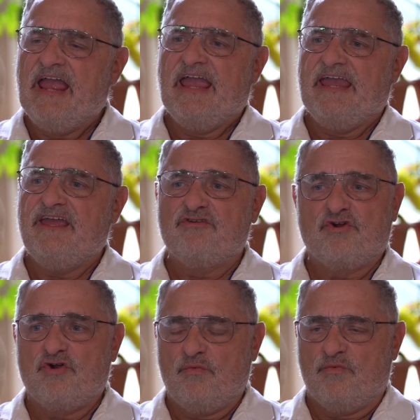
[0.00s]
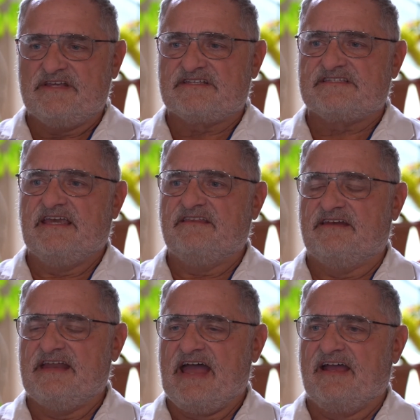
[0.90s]
either we see
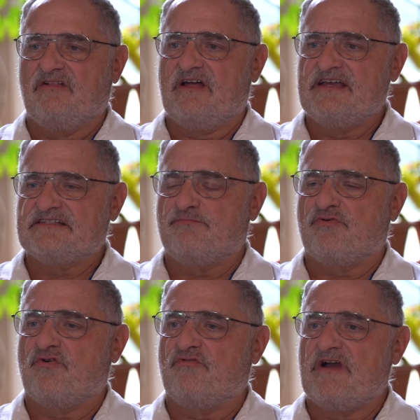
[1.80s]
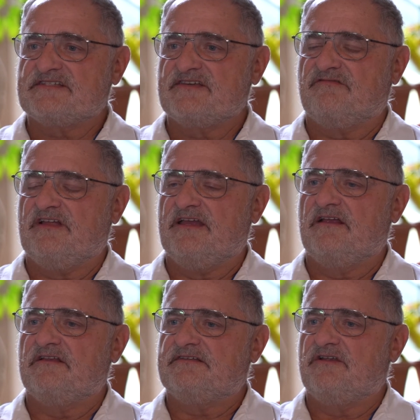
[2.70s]
the Nagalase progressively
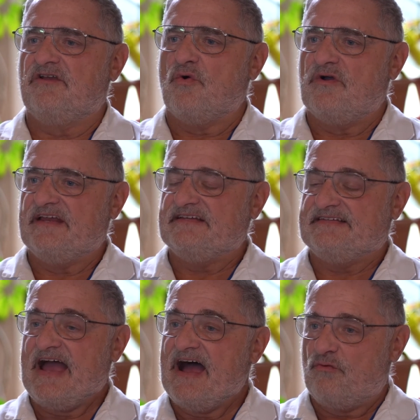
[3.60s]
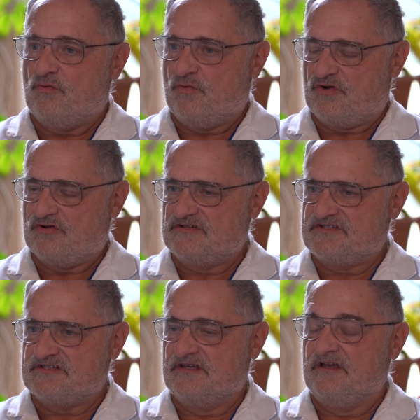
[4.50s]
going
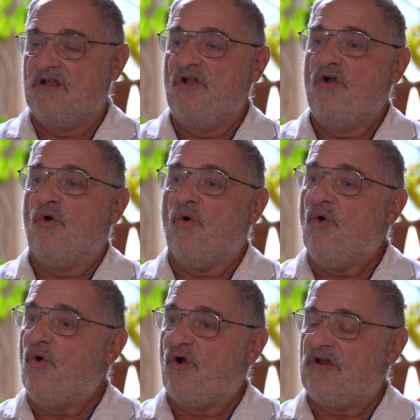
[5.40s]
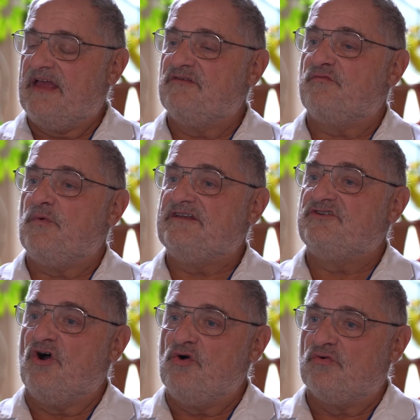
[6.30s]
downwards, or if we
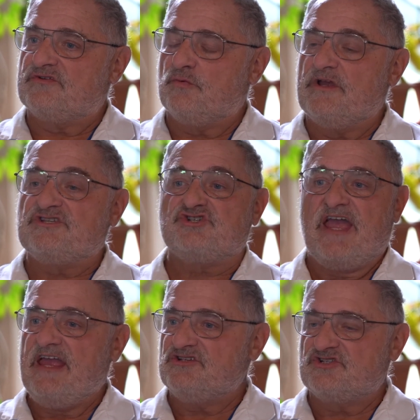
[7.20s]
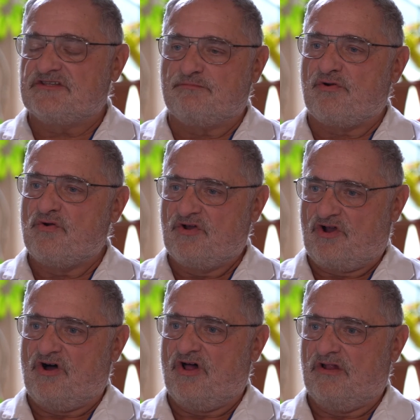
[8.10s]
don't, we change the
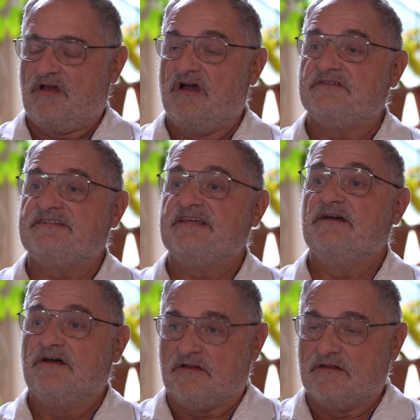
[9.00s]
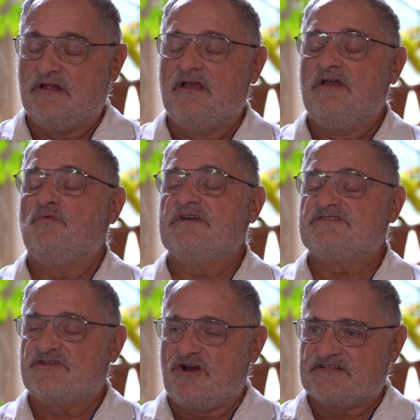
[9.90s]
protocol until we
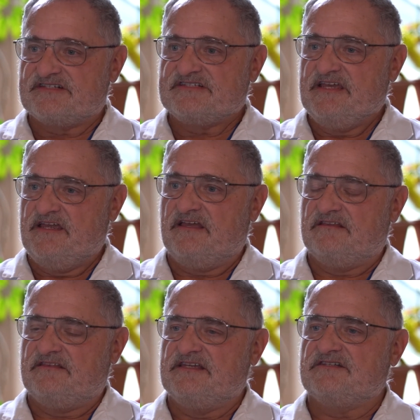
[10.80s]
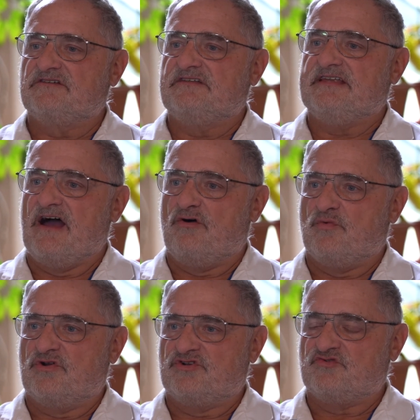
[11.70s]
start seeing these
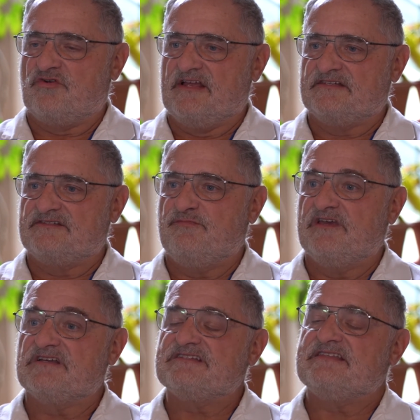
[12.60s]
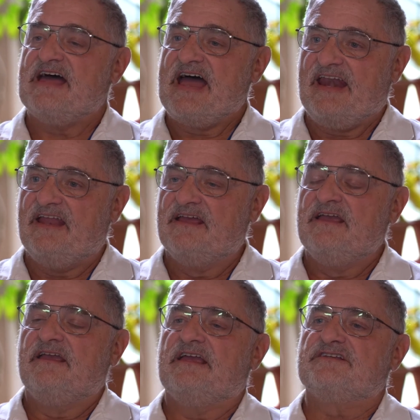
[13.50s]
downward trends, because that
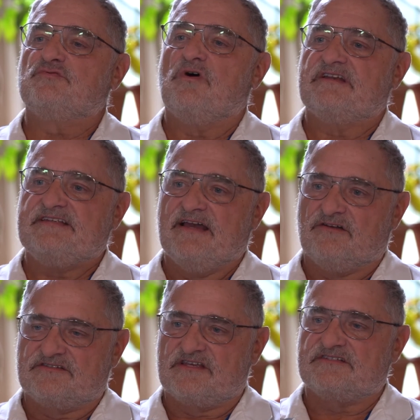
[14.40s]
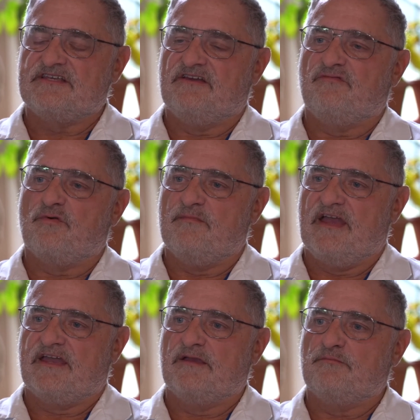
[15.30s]
is what tells us if we're
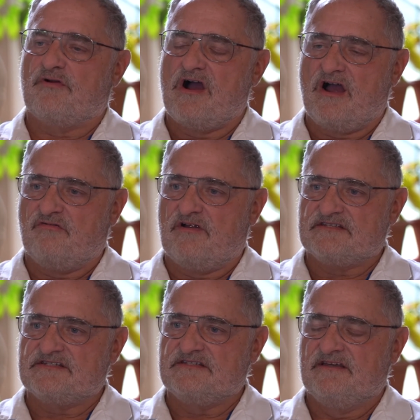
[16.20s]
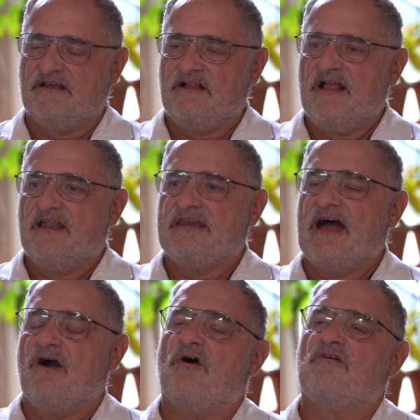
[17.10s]
making progress.
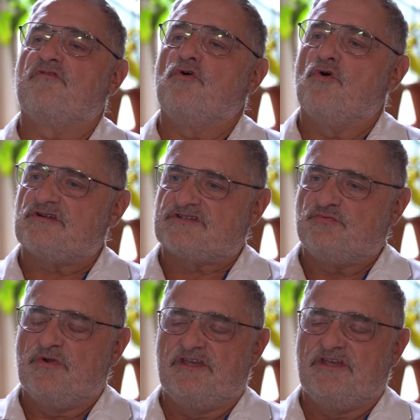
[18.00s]
Now, of course, we